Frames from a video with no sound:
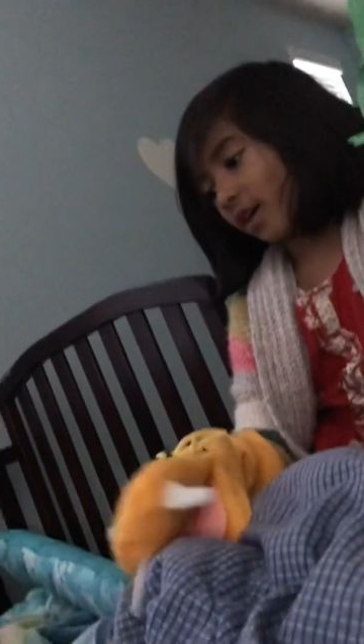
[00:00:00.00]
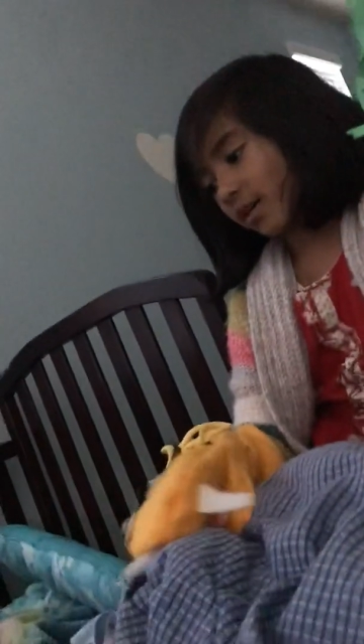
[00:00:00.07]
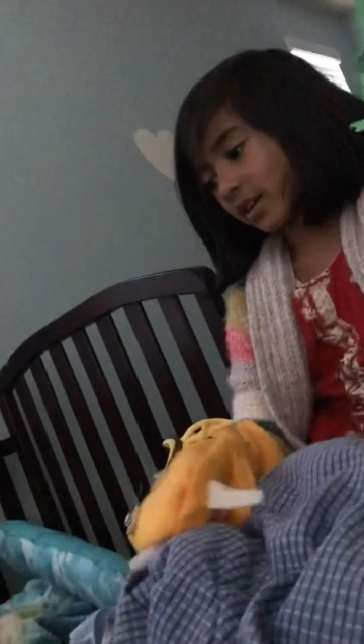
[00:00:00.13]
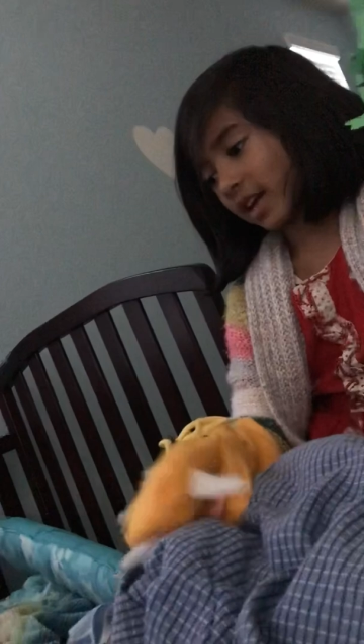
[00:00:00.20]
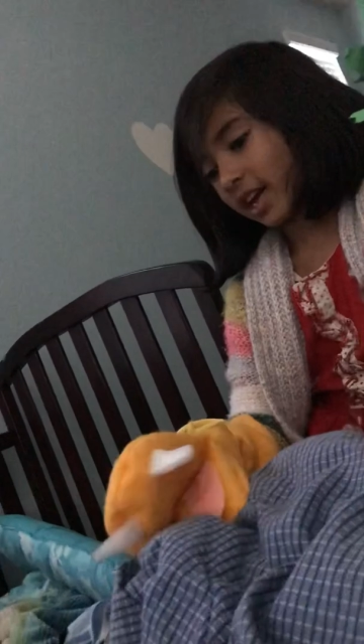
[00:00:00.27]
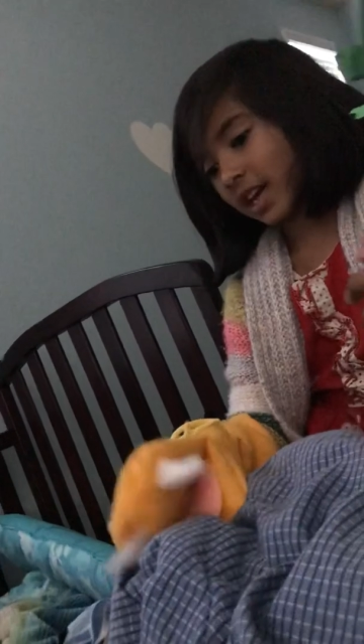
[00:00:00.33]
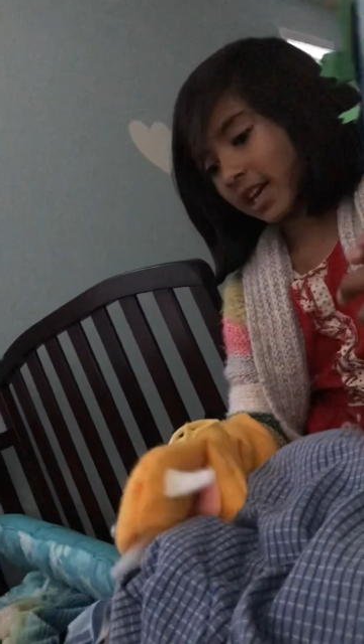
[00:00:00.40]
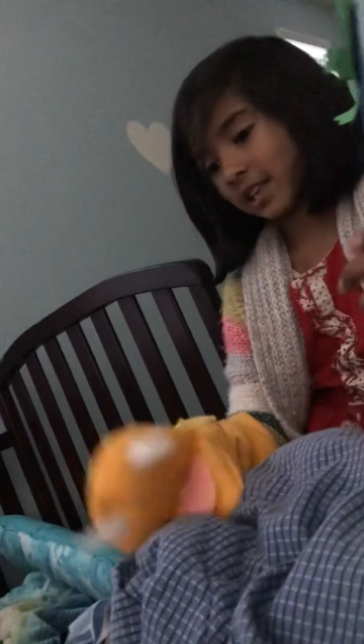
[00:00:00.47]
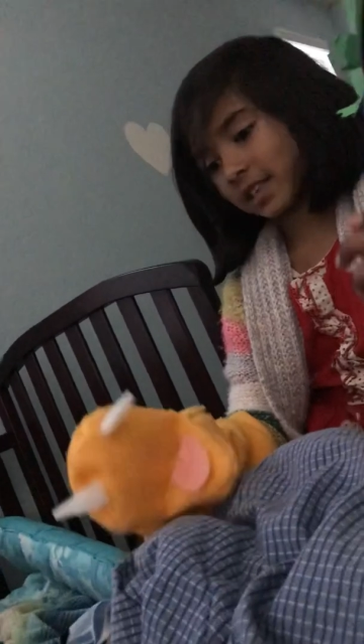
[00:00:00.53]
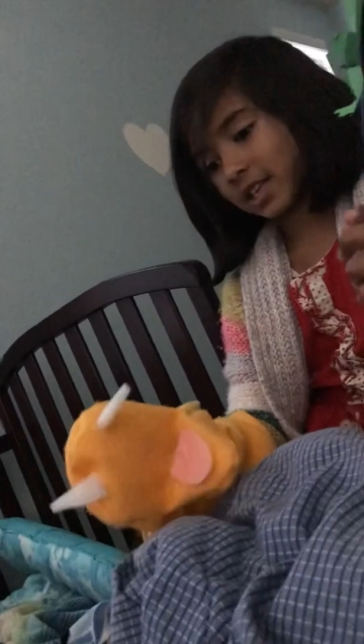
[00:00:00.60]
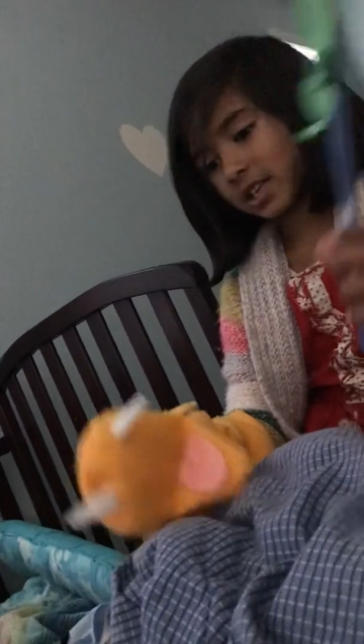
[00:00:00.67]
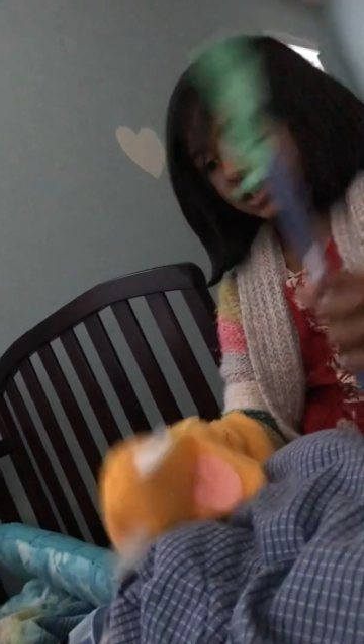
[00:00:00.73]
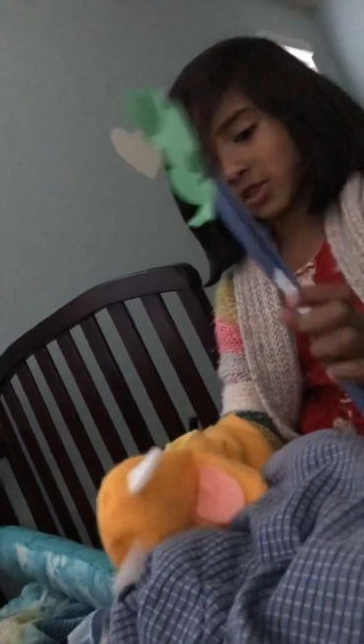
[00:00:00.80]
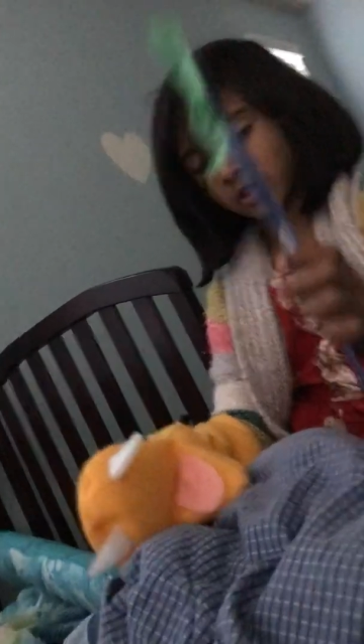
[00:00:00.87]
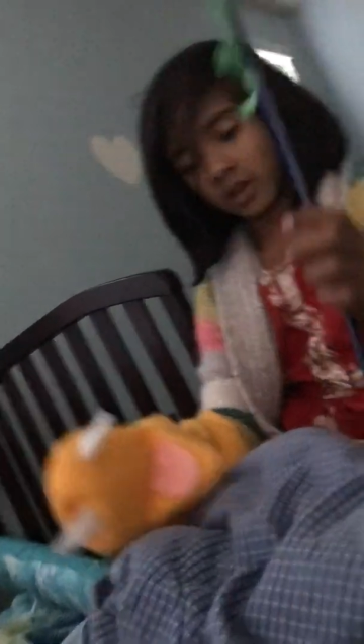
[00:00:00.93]
Okay,
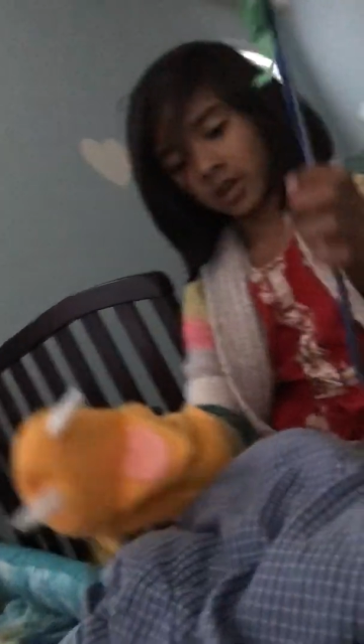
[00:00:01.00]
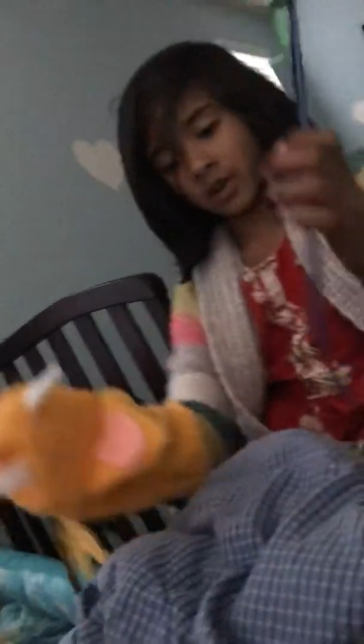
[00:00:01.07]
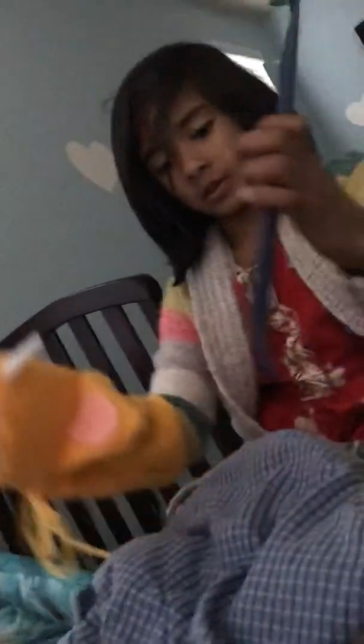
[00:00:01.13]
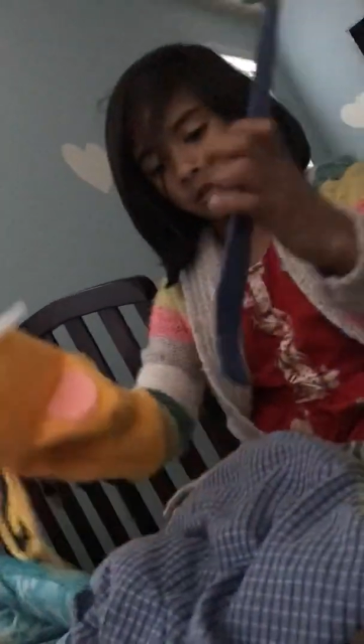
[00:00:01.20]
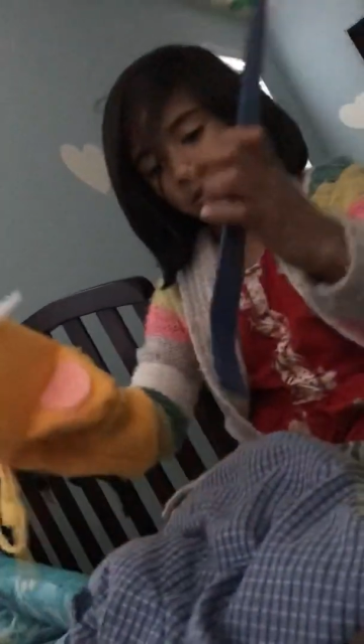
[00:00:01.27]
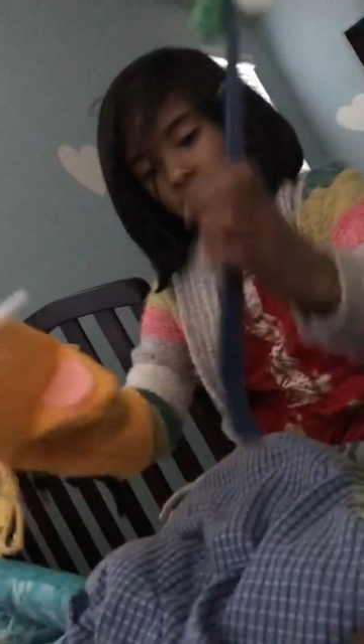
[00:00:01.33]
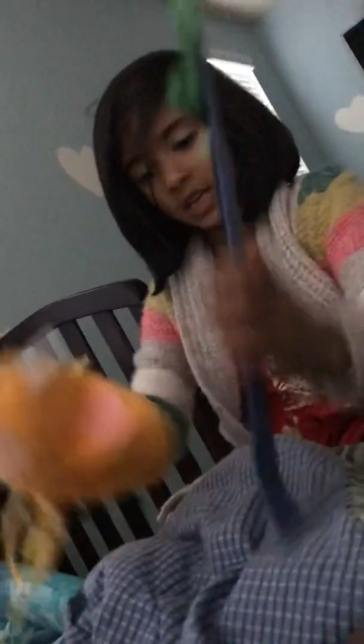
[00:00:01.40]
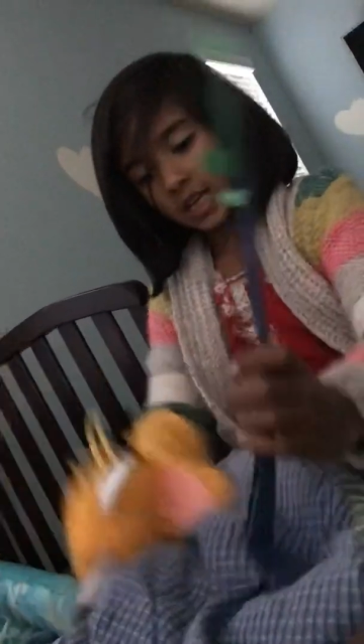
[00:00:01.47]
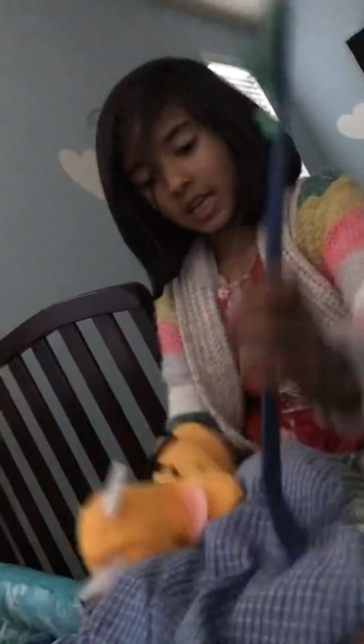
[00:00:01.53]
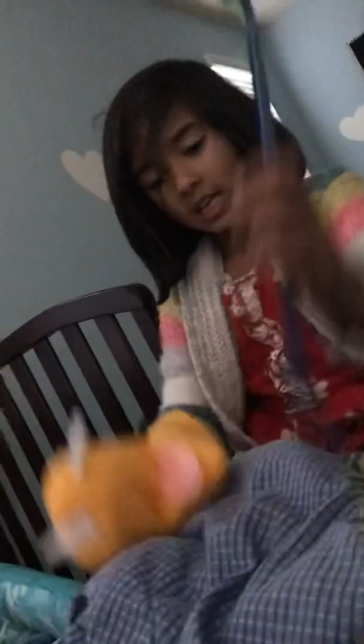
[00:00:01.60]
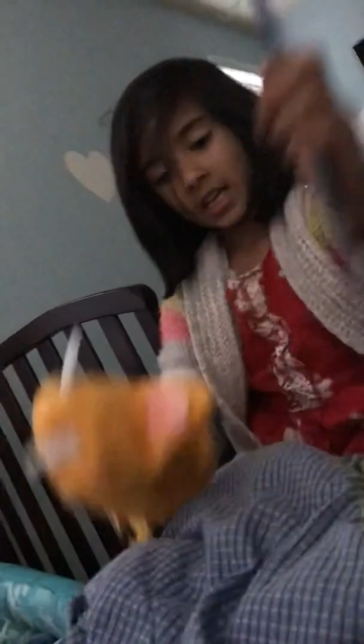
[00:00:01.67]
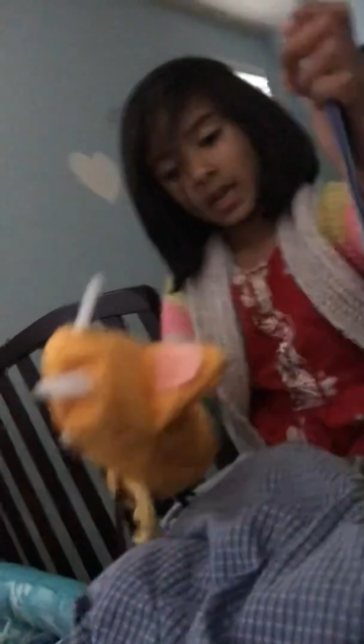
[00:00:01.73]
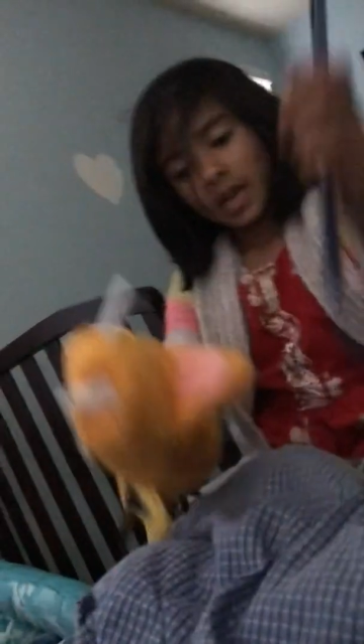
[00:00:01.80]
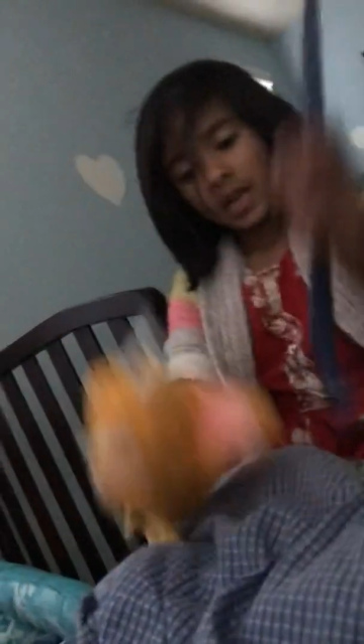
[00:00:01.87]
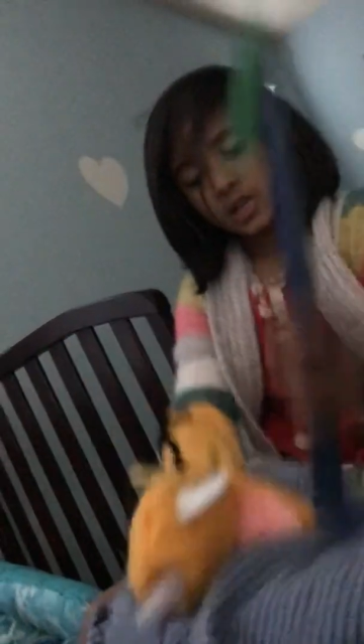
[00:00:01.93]
let's go.
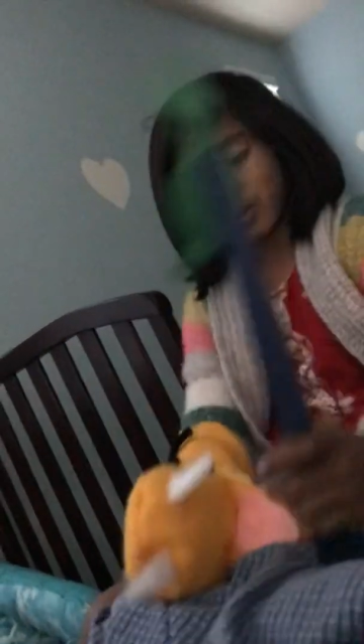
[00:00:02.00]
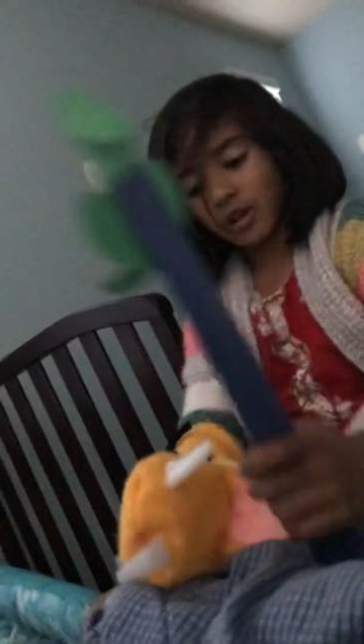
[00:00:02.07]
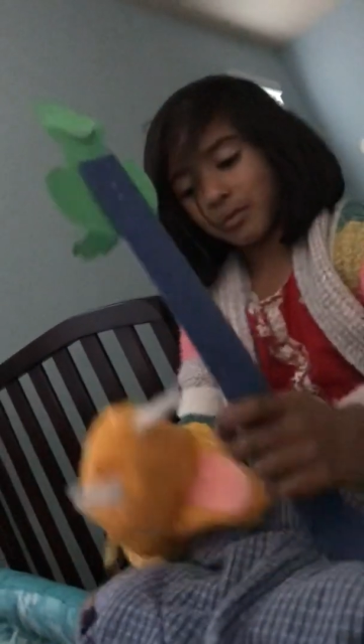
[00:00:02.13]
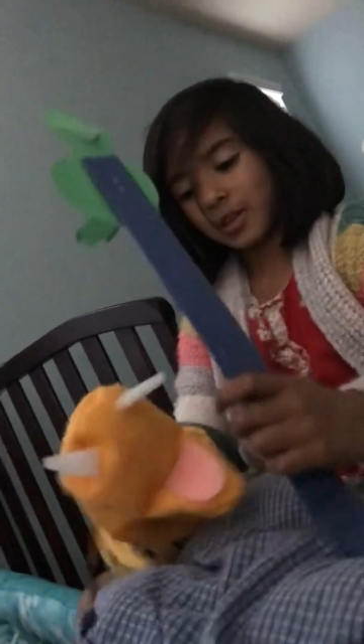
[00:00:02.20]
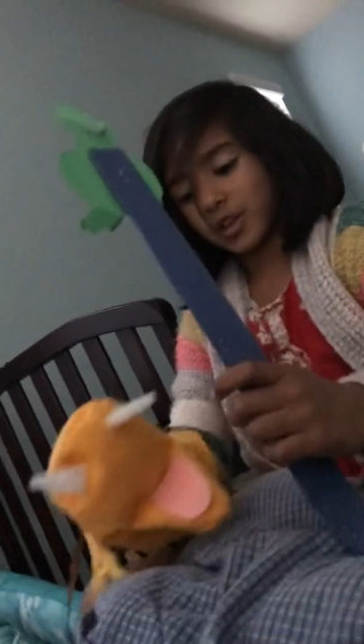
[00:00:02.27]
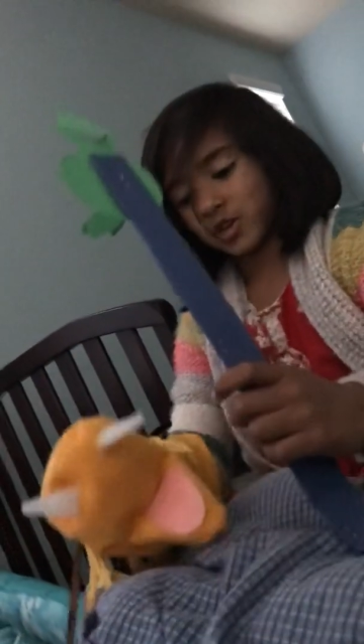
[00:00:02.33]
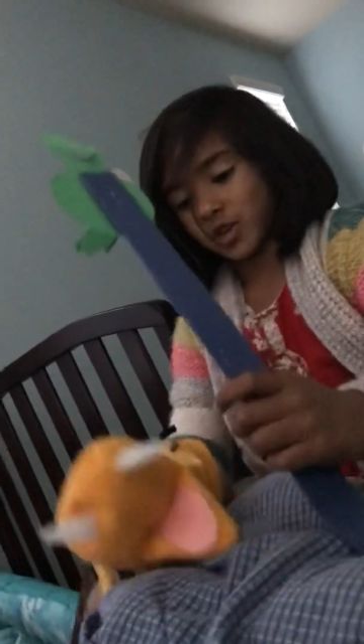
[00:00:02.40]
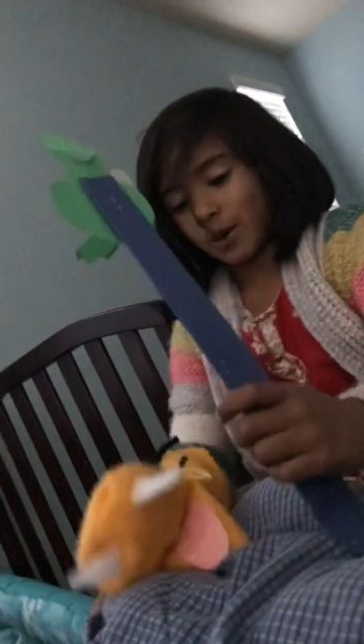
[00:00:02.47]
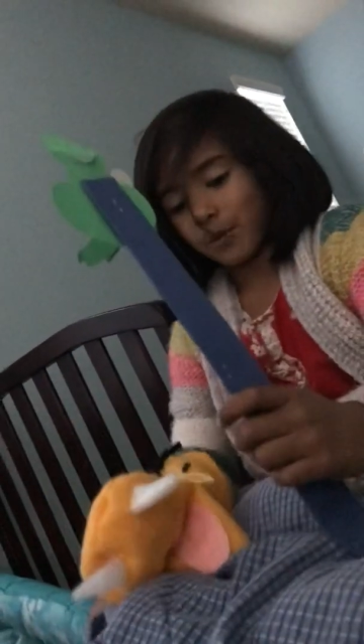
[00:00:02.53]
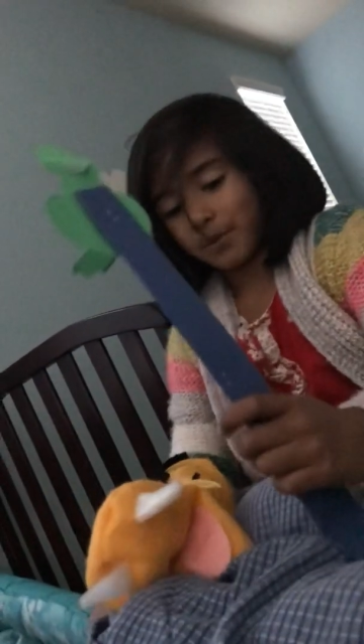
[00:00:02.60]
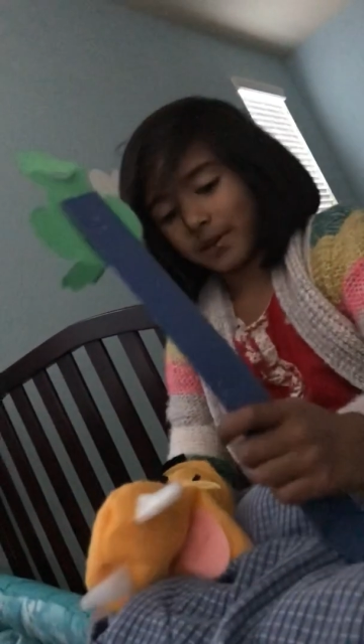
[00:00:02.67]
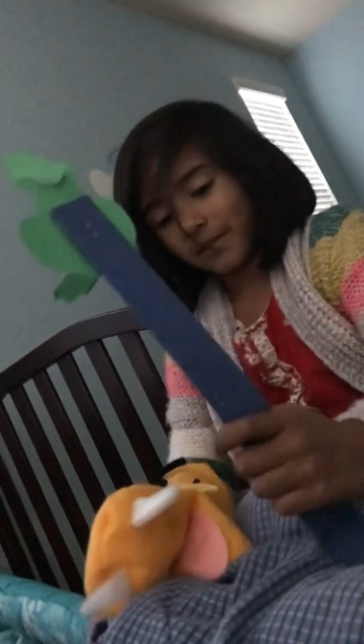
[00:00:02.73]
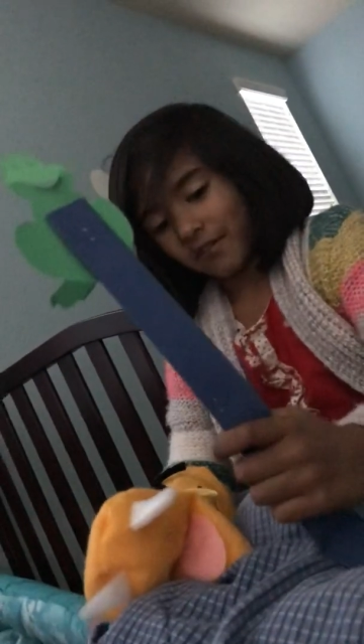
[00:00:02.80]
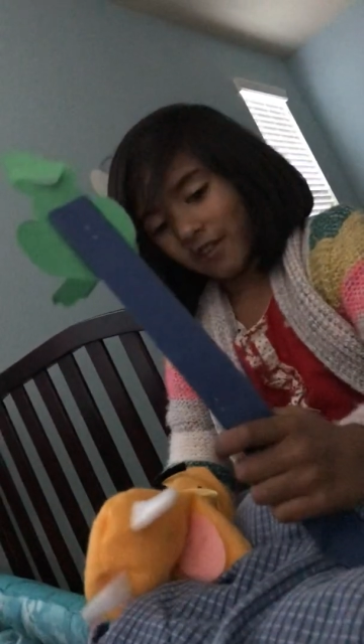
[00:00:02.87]
Do you want to play jumping